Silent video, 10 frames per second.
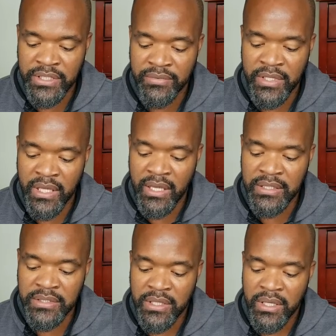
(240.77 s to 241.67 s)
of the
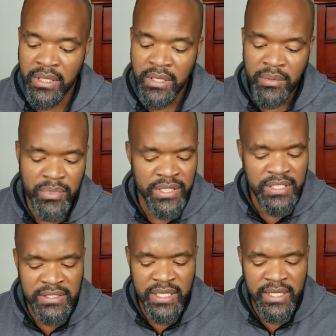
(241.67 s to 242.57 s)
gods. But
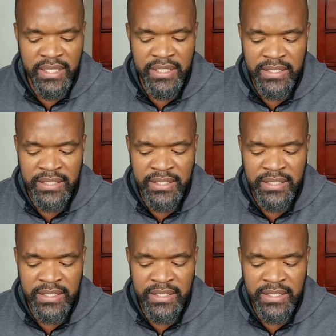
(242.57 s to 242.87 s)
this idea